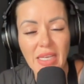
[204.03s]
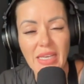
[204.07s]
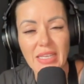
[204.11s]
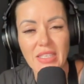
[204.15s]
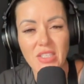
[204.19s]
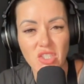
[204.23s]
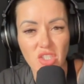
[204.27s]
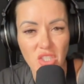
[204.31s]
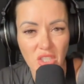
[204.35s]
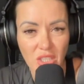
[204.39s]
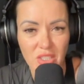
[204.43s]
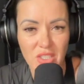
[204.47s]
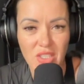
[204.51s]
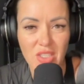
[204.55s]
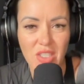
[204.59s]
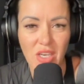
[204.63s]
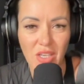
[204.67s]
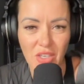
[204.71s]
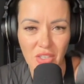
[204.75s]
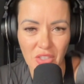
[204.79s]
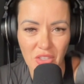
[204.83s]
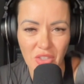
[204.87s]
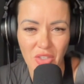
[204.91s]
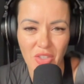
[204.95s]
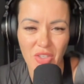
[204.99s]
in just
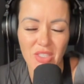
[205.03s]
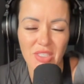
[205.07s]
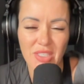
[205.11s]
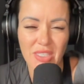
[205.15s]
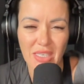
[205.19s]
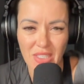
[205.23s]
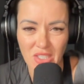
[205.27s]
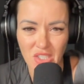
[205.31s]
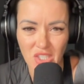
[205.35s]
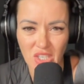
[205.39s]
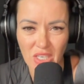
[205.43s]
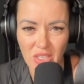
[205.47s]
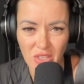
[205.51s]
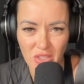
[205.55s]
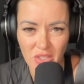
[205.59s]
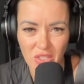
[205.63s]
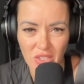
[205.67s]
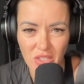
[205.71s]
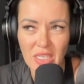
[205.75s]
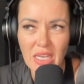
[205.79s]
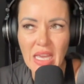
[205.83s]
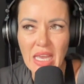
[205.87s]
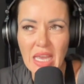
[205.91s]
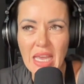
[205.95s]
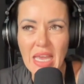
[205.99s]
under six years.